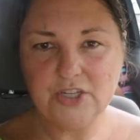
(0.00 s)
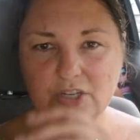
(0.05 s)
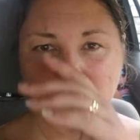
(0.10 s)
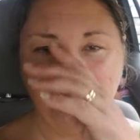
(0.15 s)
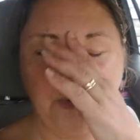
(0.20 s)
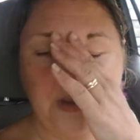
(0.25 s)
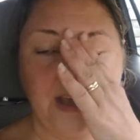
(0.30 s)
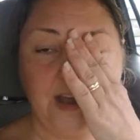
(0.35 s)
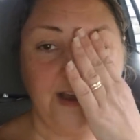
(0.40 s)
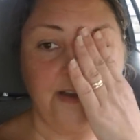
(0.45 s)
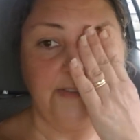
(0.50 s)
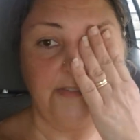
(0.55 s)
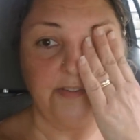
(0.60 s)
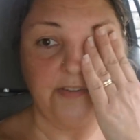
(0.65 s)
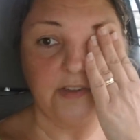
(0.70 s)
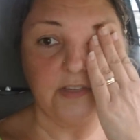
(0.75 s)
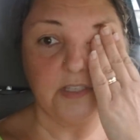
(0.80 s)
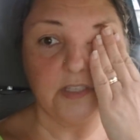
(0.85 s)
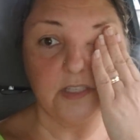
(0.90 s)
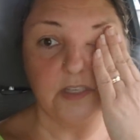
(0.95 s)
We
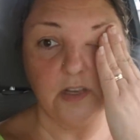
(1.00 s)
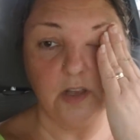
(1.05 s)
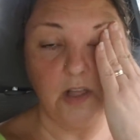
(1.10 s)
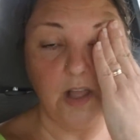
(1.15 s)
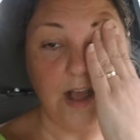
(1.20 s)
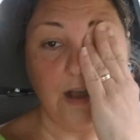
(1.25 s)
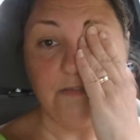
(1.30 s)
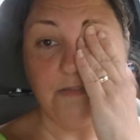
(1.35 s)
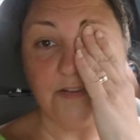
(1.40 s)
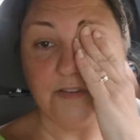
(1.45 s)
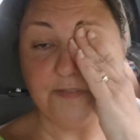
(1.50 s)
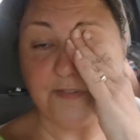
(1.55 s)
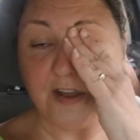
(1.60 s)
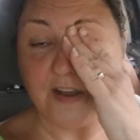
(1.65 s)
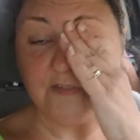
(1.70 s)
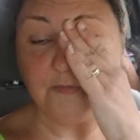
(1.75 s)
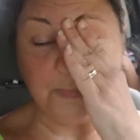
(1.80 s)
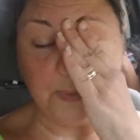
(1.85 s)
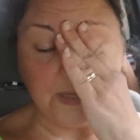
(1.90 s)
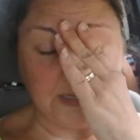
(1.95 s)
still have a
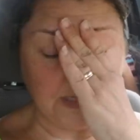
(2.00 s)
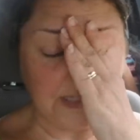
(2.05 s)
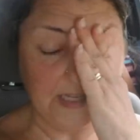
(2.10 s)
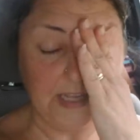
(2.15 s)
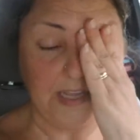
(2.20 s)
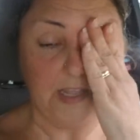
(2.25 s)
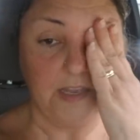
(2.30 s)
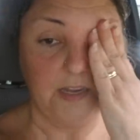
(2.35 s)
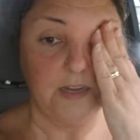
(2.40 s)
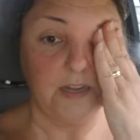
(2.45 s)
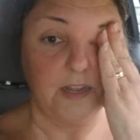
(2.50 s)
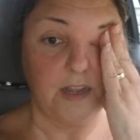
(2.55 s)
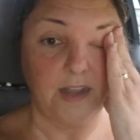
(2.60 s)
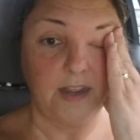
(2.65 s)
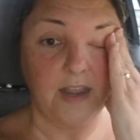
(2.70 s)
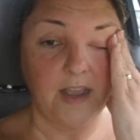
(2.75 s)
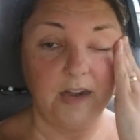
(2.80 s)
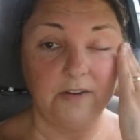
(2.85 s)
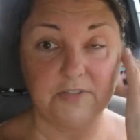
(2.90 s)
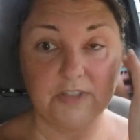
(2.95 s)
5x10, a
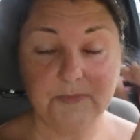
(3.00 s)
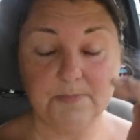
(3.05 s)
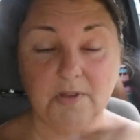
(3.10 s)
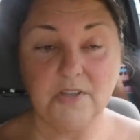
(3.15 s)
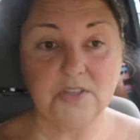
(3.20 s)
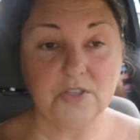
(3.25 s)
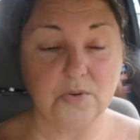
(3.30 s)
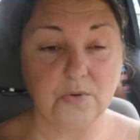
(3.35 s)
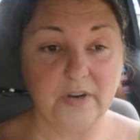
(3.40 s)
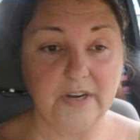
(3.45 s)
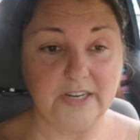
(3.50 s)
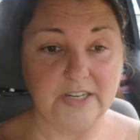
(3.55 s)
kind of small storage.